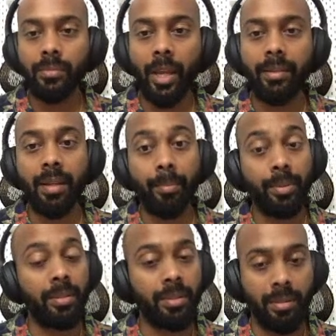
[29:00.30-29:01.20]

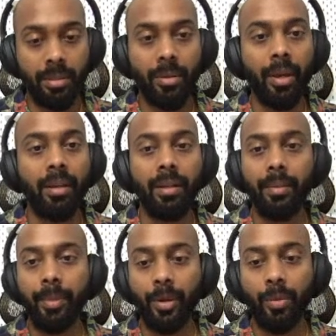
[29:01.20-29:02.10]
examples. Okay,
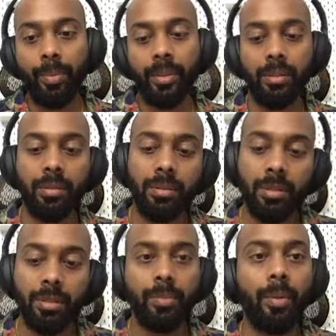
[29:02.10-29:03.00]
let me open
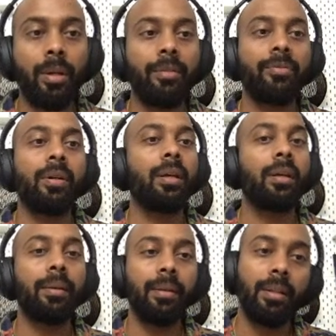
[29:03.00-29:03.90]
Spotify.
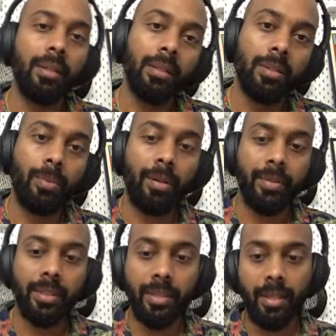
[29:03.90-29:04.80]

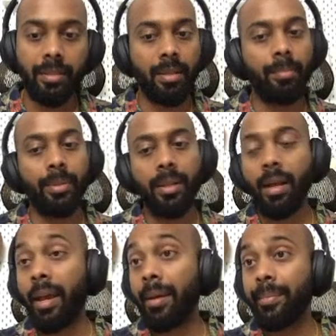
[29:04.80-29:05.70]
Spotify is the example that
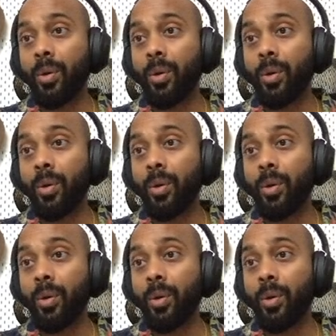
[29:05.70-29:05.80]
I am